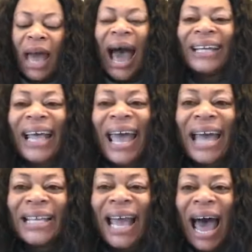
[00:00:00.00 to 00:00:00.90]
Are there
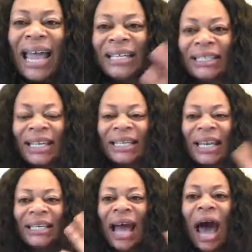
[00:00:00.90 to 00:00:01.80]
any Isaac
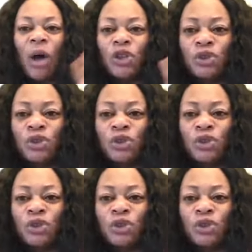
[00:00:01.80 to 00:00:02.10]
in the house